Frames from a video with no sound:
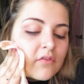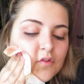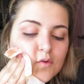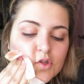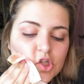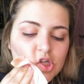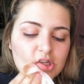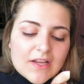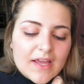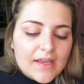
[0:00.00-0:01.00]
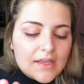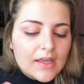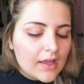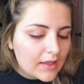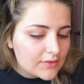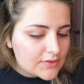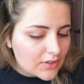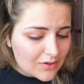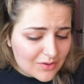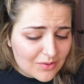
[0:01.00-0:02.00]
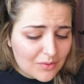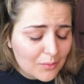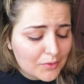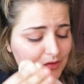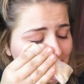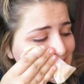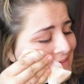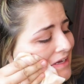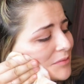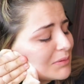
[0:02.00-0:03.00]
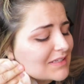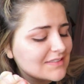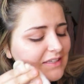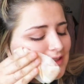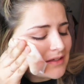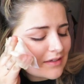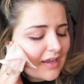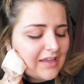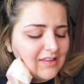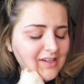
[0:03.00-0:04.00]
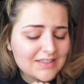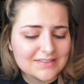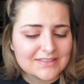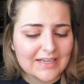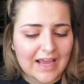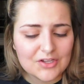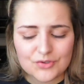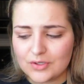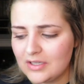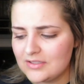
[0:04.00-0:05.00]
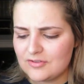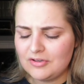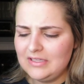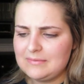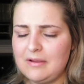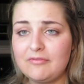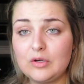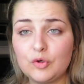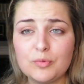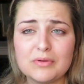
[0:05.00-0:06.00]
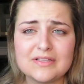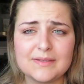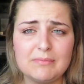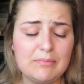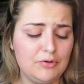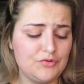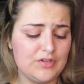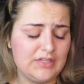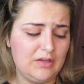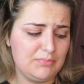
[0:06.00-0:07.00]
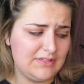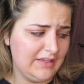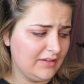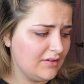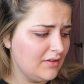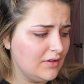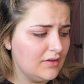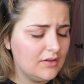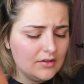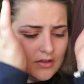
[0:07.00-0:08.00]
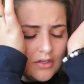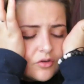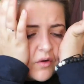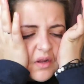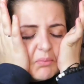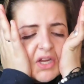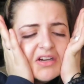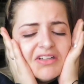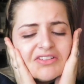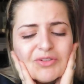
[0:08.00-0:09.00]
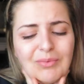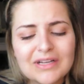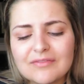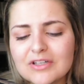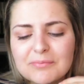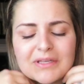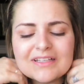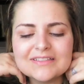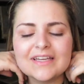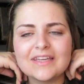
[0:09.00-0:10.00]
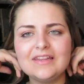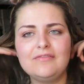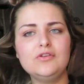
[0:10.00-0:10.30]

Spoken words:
future day, and so we're dressing up as like aliens and astronauts, or at least my friend group is. Some people are dressing up as like grandparents or whatever, because like in the